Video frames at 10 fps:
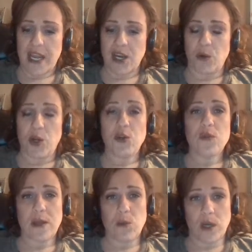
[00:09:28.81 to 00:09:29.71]
error
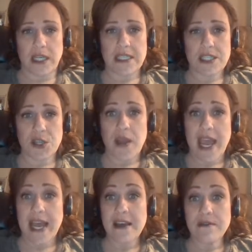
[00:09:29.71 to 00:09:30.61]
they want us to
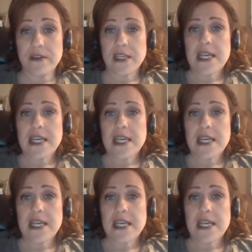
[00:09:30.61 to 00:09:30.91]
have,